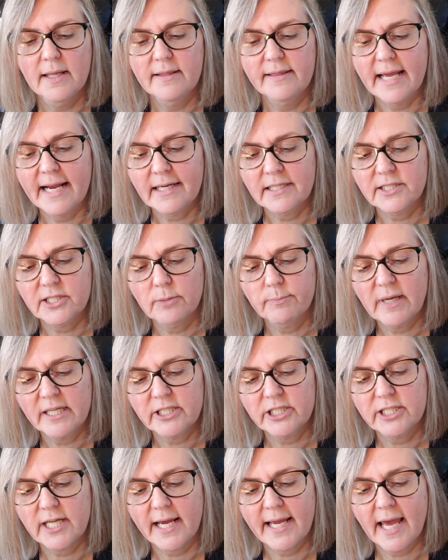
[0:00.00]
Thanks so
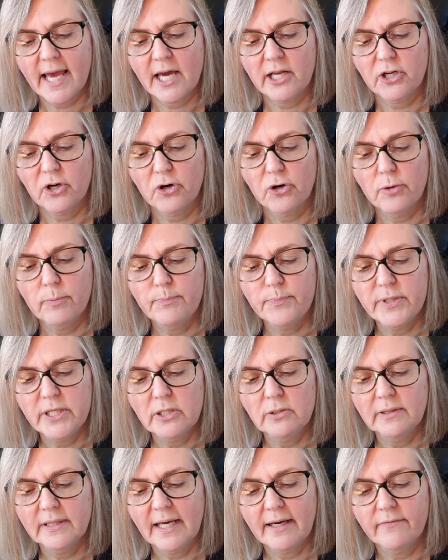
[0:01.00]
much, Diane. Hope
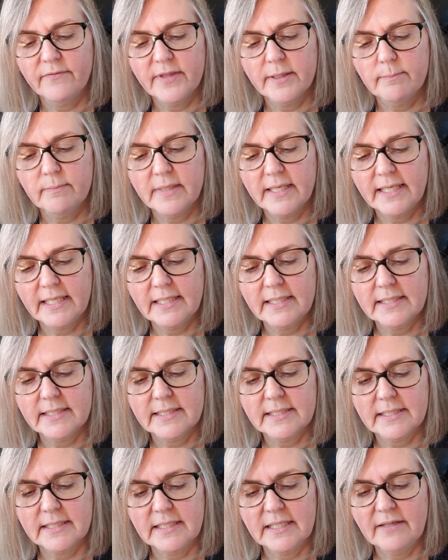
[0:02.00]
you love the minis,
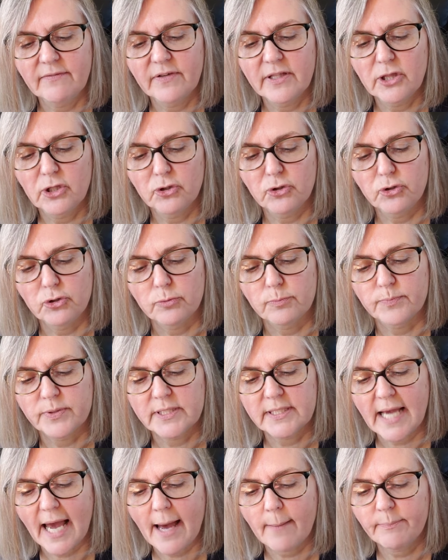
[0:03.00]
even the
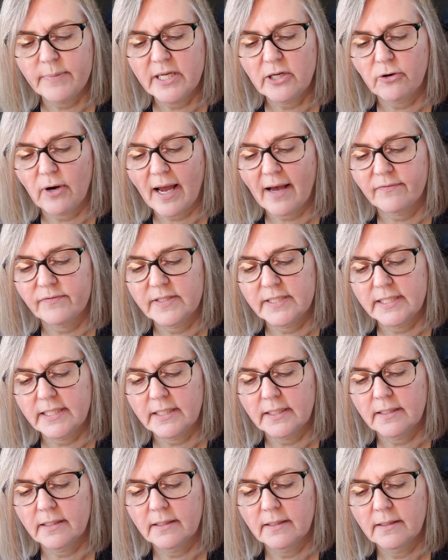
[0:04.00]
oops. Happy
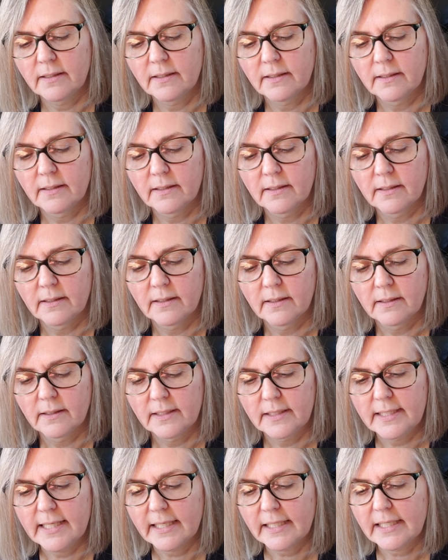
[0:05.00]
crafting,
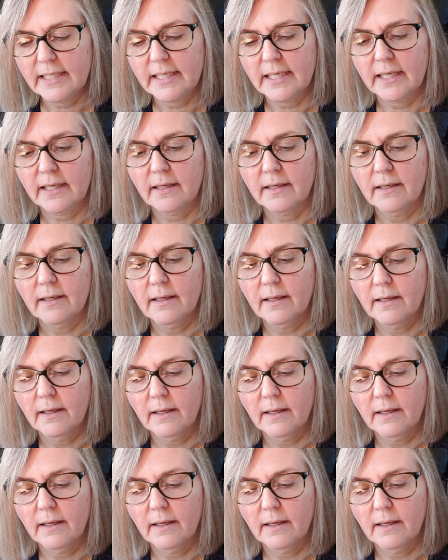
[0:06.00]
Nikki.